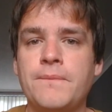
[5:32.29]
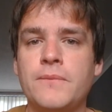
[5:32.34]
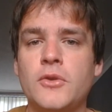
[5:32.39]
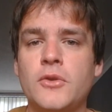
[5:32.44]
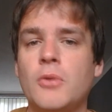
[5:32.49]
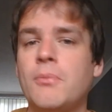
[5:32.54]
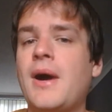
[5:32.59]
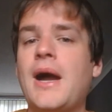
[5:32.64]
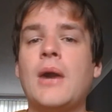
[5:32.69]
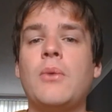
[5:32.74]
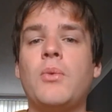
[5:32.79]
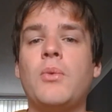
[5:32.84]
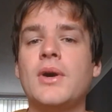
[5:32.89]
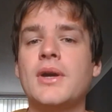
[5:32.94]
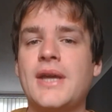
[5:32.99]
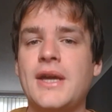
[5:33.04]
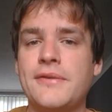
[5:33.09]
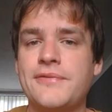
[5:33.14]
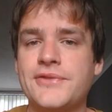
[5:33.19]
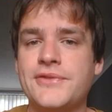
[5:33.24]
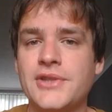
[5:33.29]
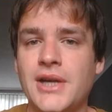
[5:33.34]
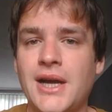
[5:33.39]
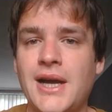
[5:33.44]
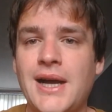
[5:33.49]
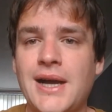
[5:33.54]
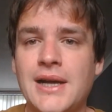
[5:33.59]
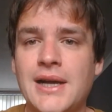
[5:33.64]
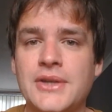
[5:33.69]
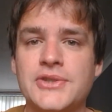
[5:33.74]
No matter what gifts it
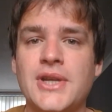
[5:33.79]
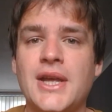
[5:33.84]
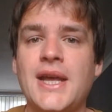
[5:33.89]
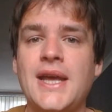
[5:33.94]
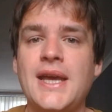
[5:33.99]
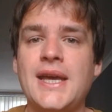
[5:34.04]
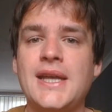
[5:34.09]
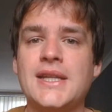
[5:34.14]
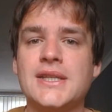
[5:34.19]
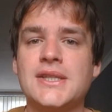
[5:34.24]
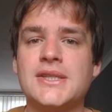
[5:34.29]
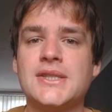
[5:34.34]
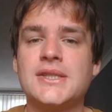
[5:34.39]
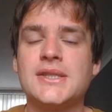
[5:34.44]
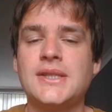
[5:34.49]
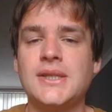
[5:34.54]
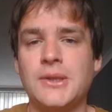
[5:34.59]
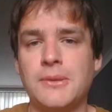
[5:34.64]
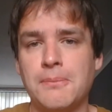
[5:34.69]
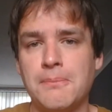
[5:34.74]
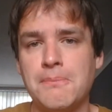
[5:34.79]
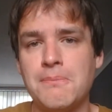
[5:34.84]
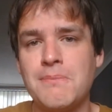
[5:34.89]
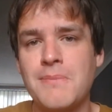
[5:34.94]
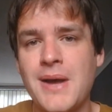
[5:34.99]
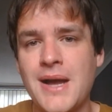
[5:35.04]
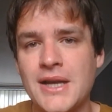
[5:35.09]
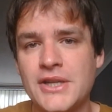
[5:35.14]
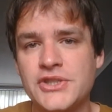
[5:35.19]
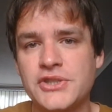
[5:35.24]
has, it is still
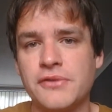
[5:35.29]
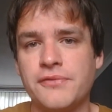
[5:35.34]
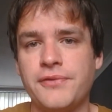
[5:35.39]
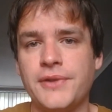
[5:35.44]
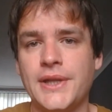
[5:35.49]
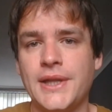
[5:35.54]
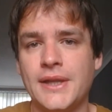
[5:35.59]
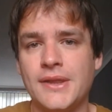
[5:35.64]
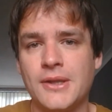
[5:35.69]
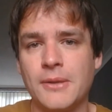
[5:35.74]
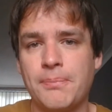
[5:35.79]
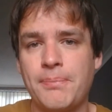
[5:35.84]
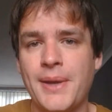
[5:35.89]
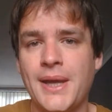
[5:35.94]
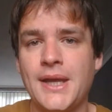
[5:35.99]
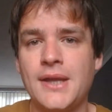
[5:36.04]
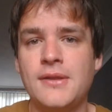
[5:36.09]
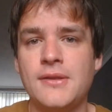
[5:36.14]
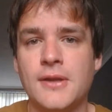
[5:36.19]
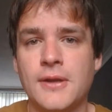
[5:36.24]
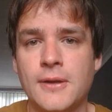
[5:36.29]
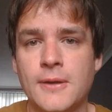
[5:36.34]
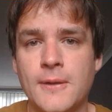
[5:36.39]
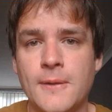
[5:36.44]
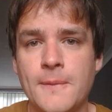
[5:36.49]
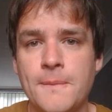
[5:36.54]
massively dependent